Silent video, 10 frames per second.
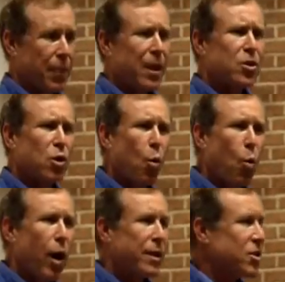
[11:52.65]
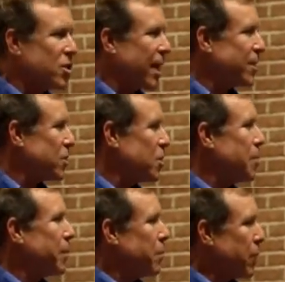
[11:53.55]
So what sets
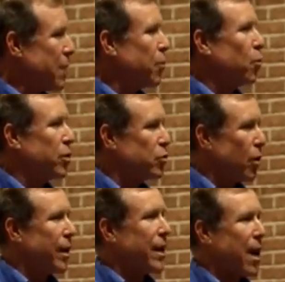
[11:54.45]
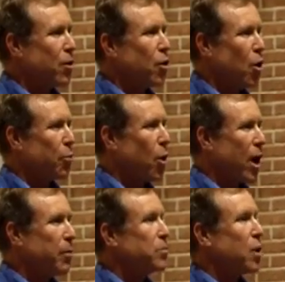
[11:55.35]
people with drug and alcohol
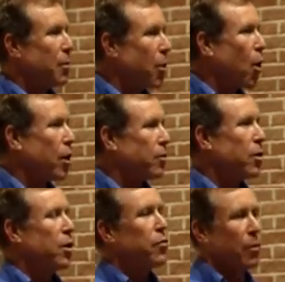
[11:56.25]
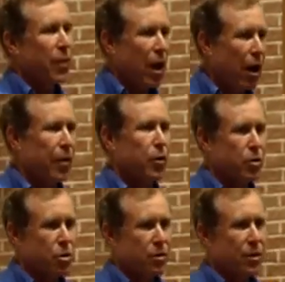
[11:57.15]
problems apart from the
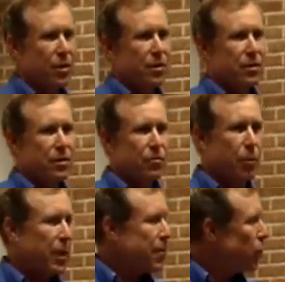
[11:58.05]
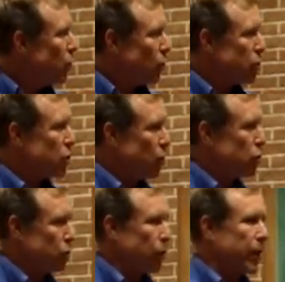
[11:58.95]
others? From people who are
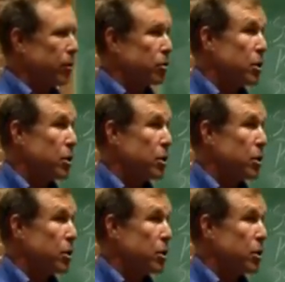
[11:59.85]
social drinkers.